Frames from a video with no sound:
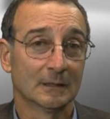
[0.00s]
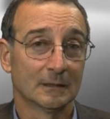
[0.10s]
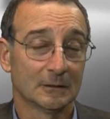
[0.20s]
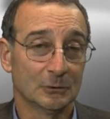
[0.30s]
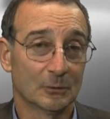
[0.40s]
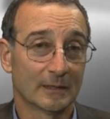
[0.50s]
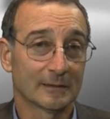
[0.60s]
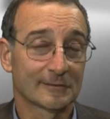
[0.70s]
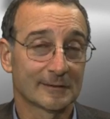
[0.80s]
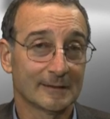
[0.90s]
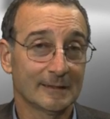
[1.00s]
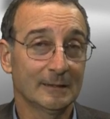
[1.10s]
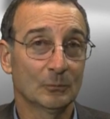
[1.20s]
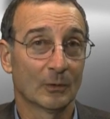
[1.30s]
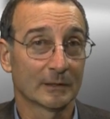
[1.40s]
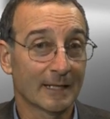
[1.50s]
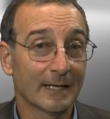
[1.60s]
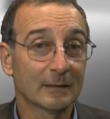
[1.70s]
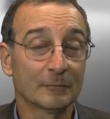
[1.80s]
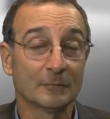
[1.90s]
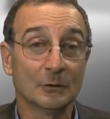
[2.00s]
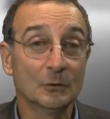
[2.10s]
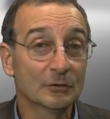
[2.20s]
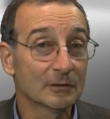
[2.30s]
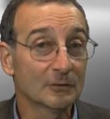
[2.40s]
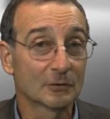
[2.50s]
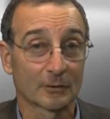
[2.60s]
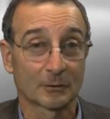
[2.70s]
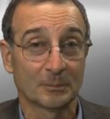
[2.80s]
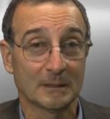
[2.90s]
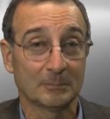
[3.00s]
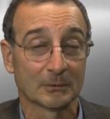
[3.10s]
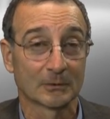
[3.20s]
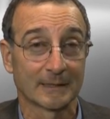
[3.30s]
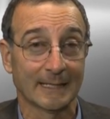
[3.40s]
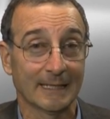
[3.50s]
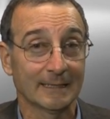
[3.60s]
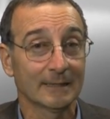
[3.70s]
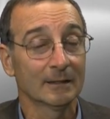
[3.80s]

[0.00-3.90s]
You want to see what kind of usage other people are getting,